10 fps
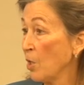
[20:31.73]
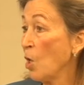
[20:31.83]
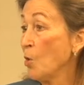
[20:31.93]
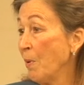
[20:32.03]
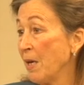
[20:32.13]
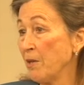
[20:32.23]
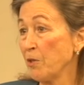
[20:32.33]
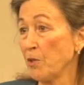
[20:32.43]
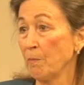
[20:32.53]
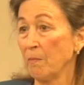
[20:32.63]
Koch
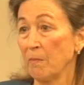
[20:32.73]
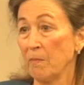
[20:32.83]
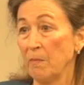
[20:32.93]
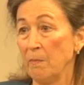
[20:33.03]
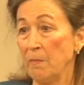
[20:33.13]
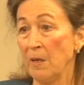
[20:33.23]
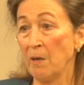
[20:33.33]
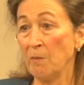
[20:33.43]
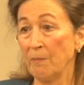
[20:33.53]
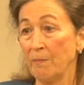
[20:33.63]
brothers, you
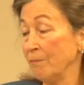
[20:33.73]
know?